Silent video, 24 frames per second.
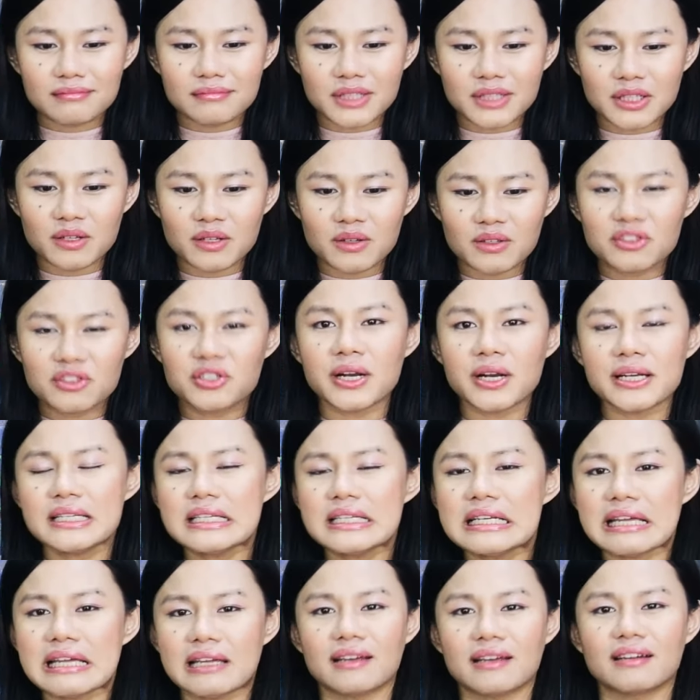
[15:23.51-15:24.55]
you know,
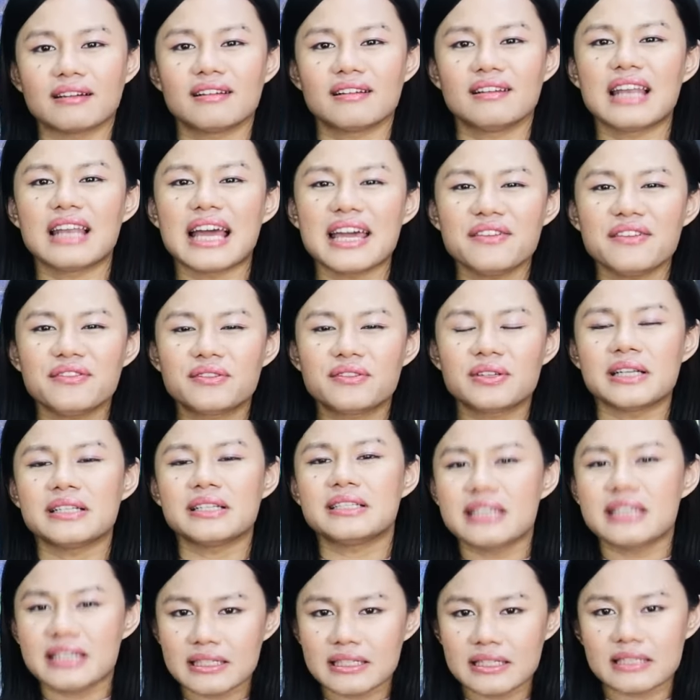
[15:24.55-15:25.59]
threatening,
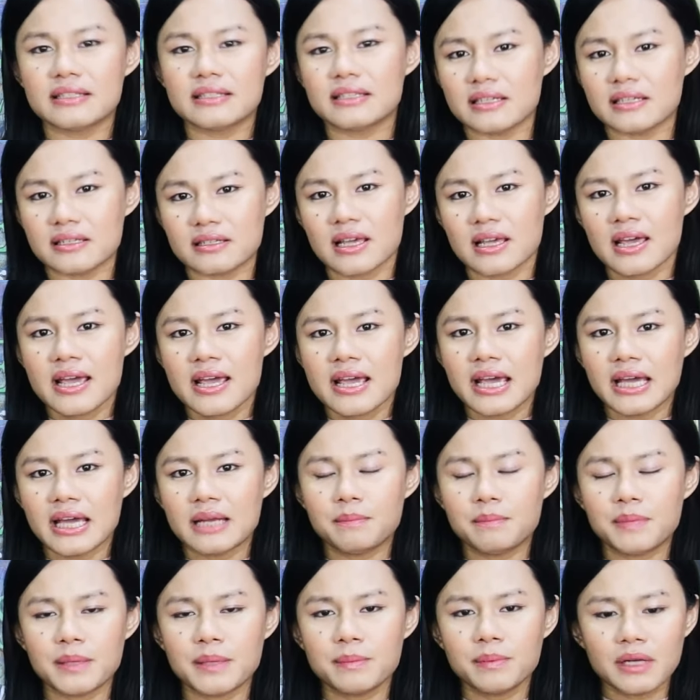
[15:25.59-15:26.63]
life-threatening disease.
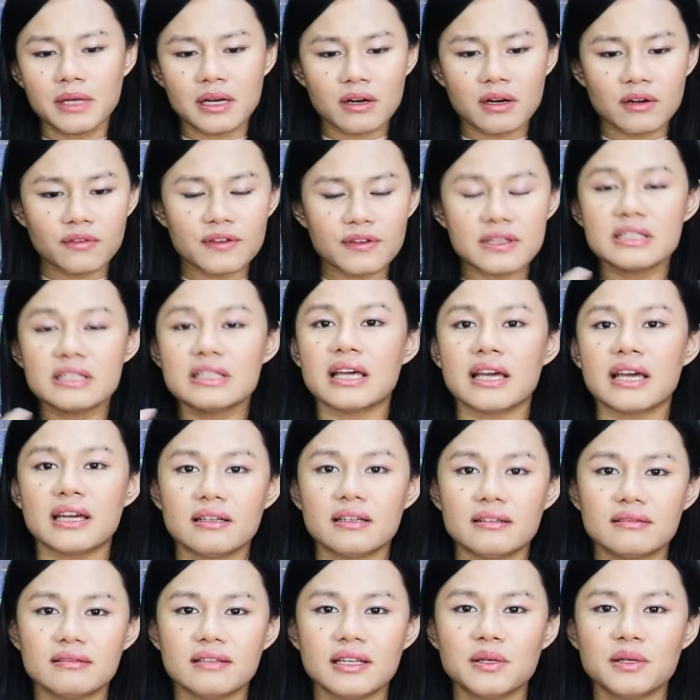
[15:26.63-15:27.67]
And people are often
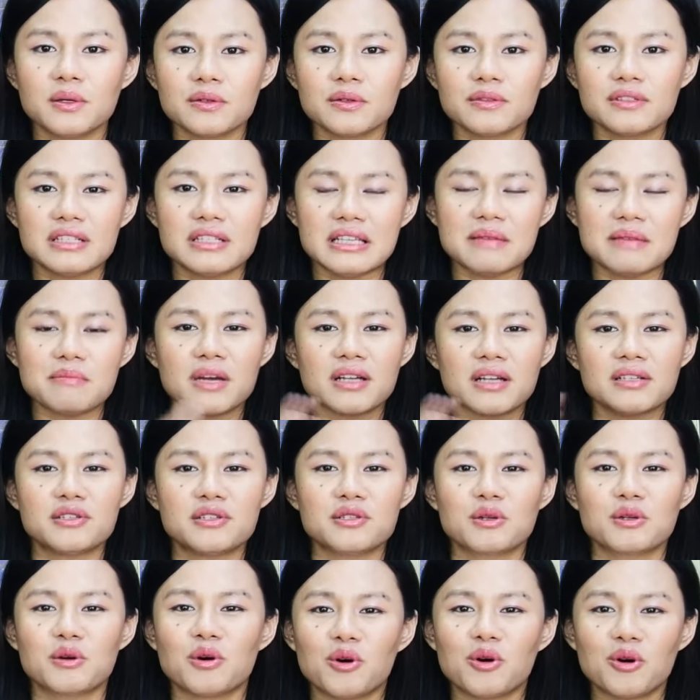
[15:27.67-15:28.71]
sad. They don't see much
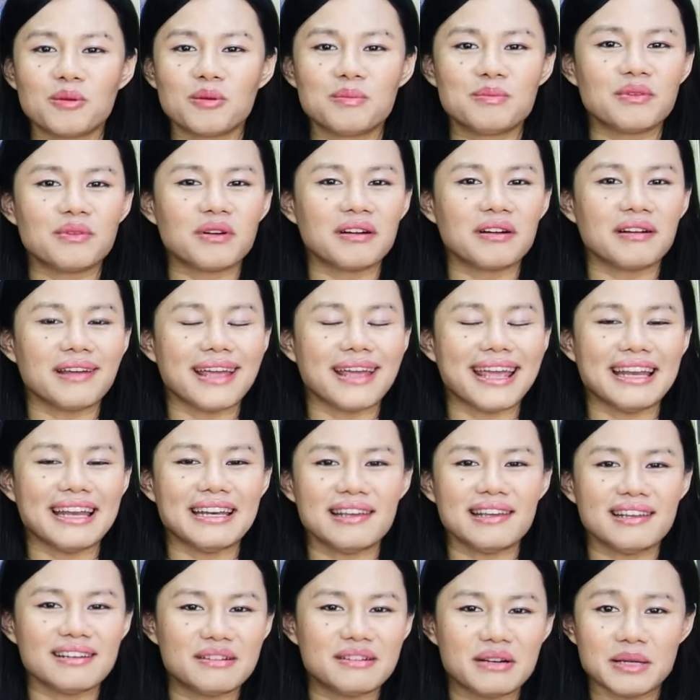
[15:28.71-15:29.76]
scope or
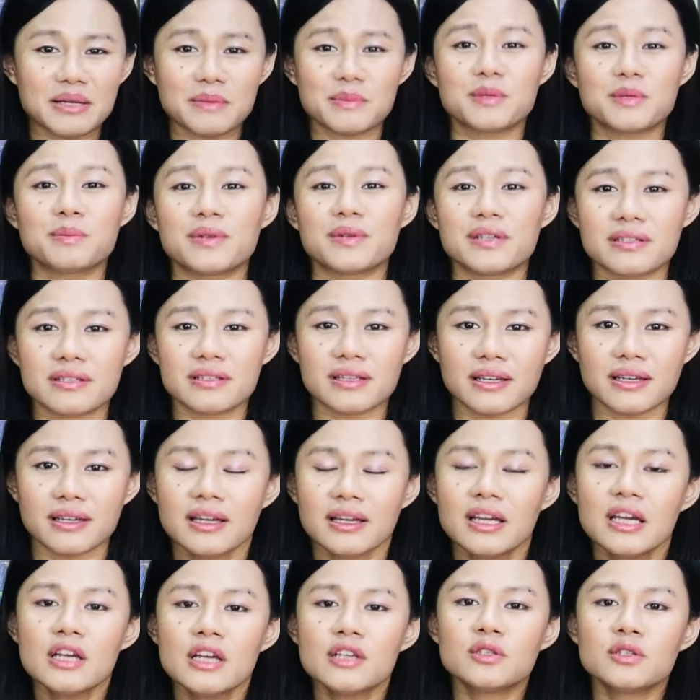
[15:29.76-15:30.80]
any dreams per se.
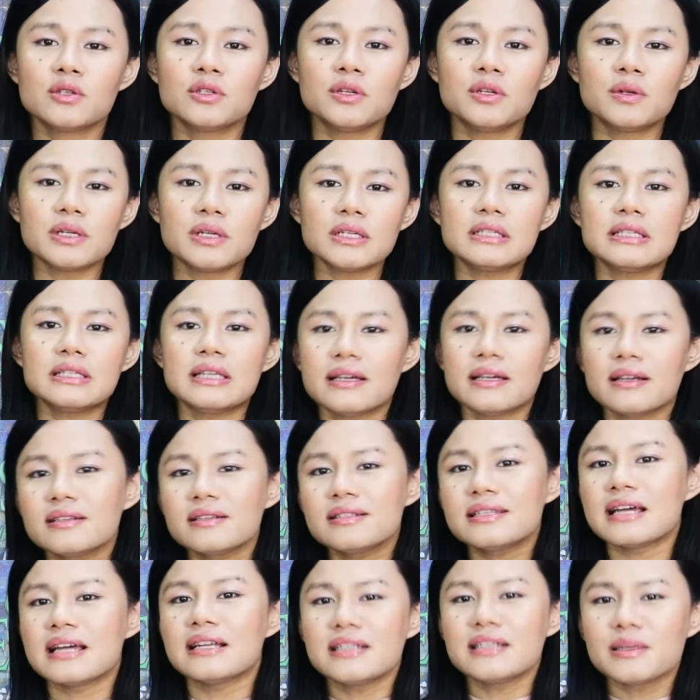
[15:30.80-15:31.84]
So during Secret
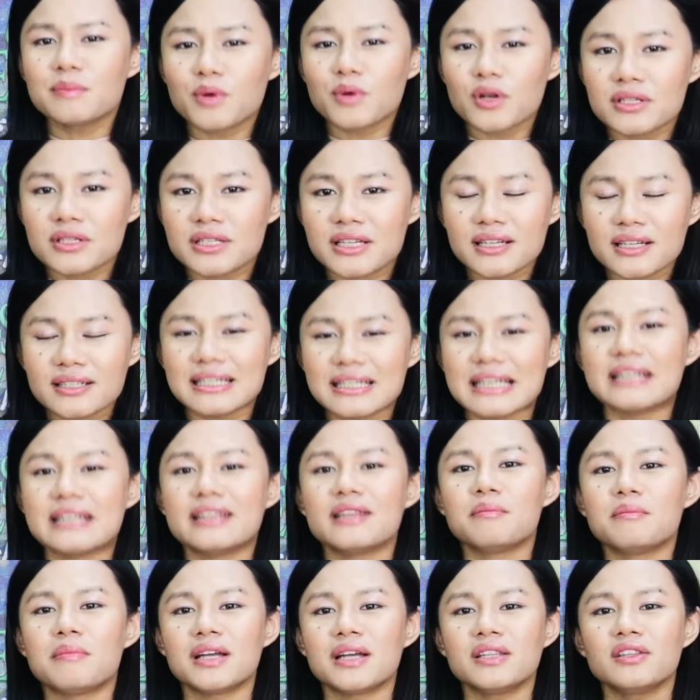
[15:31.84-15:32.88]
Santa project, in
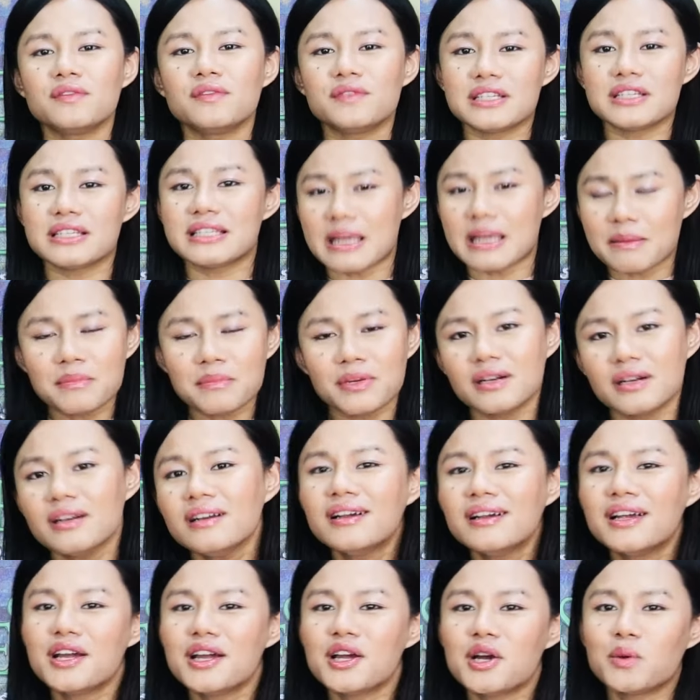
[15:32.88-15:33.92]
the month of
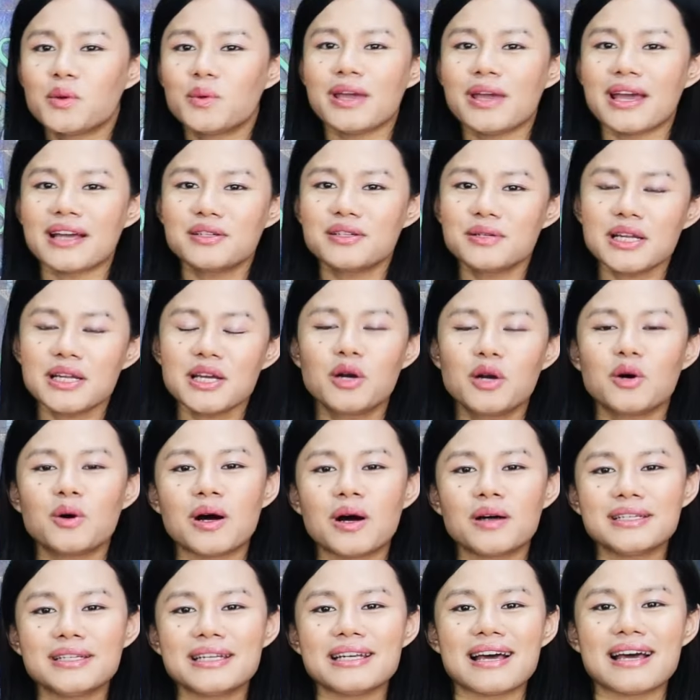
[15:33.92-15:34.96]
December, we actually go
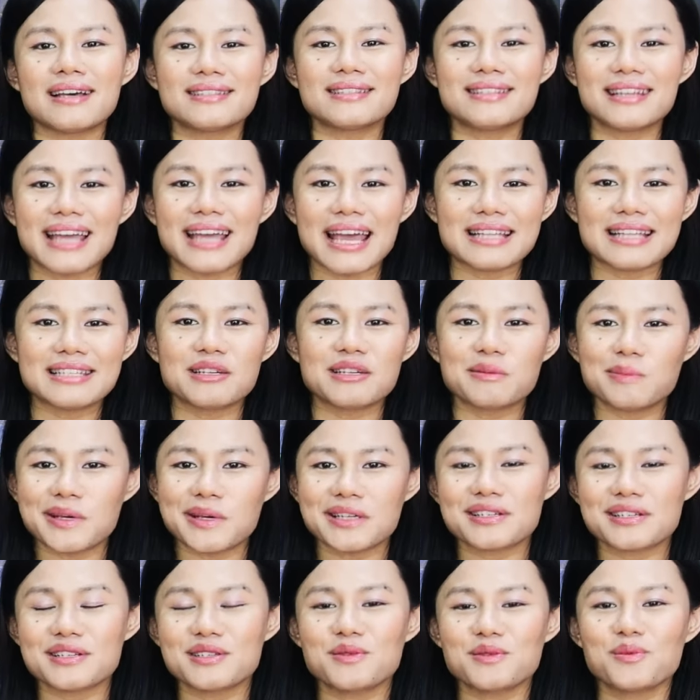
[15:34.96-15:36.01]
out and ask the cancer
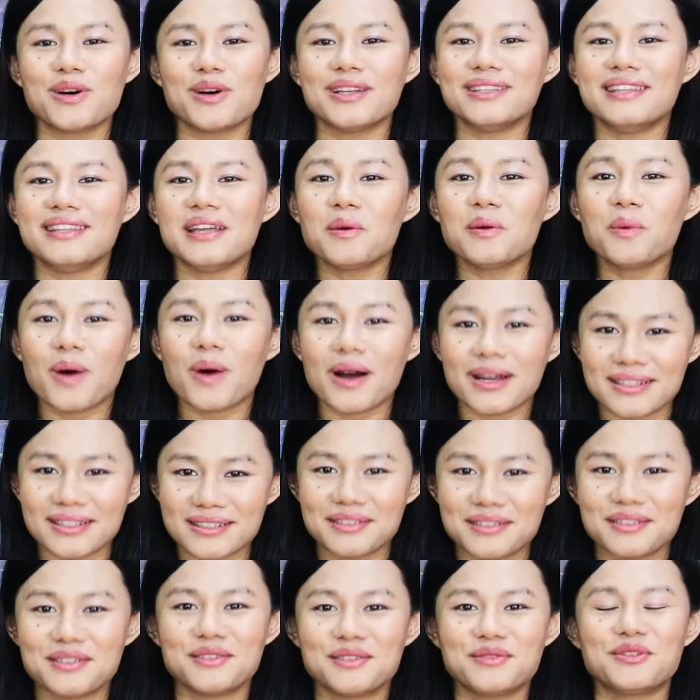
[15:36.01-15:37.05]
patients what they
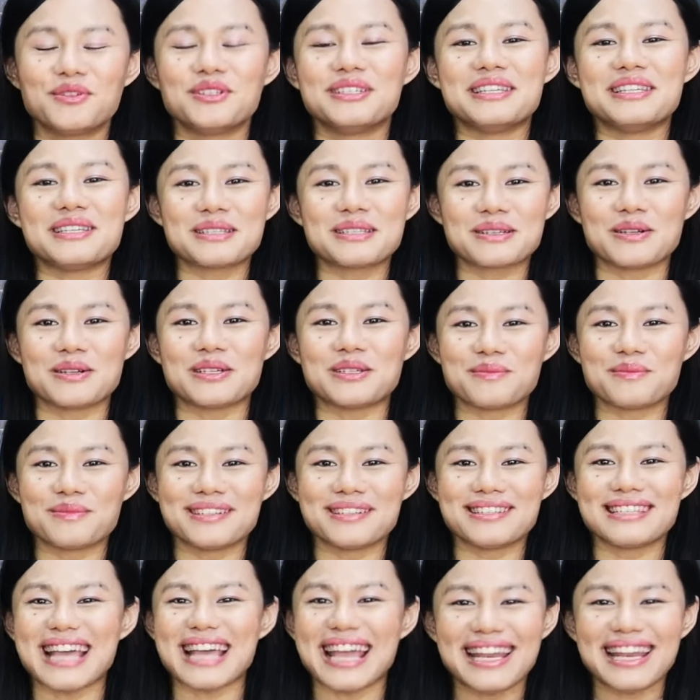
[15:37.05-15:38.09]
want for this
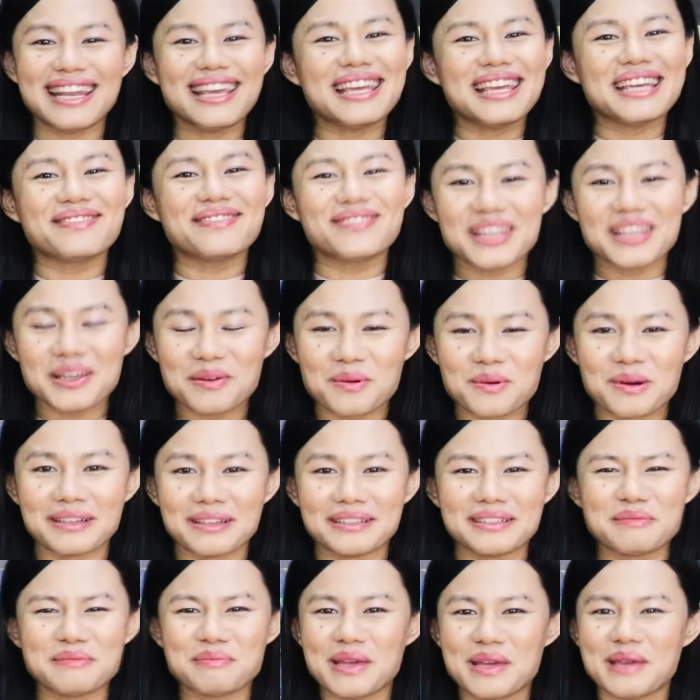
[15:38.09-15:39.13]
Christmas. Any gift they
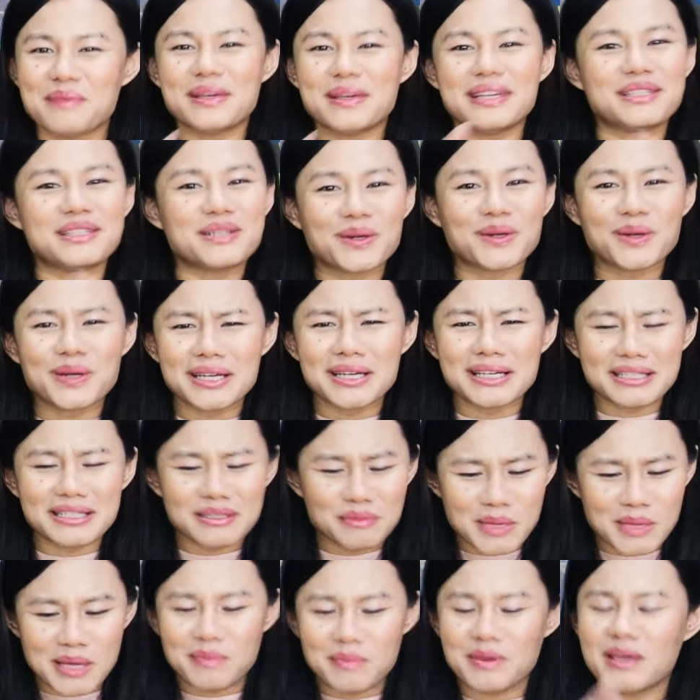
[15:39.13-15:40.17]
want. Maybe toys,
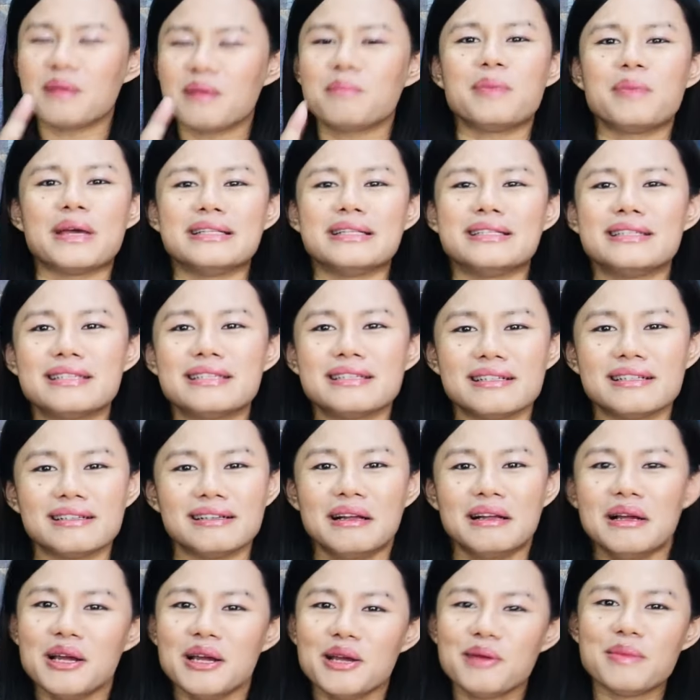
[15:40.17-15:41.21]
maybe a
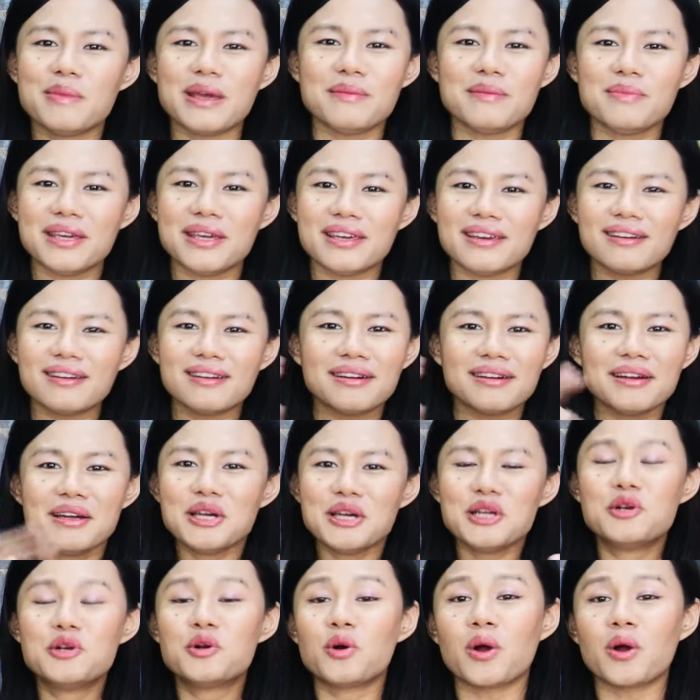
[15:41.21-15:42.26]
pencil, maybe
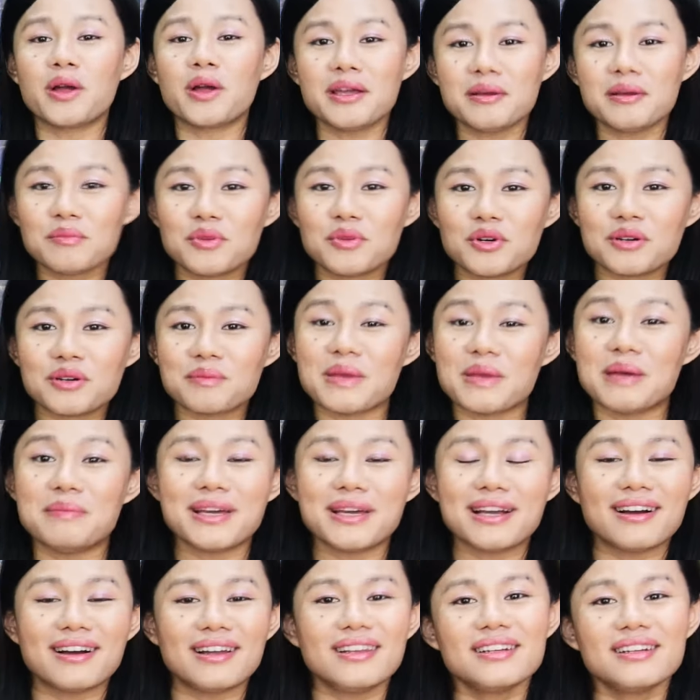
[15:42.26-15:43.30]
a drawing book, maybe
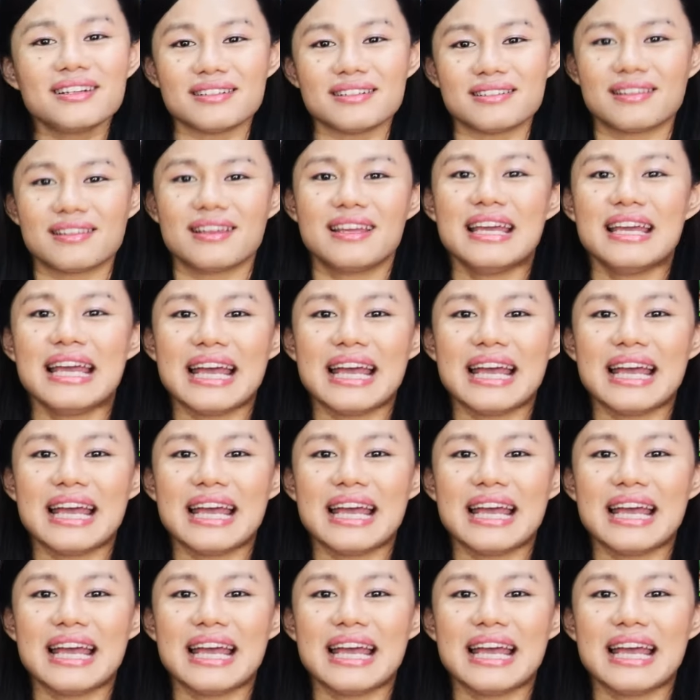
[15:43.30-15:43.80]
colors.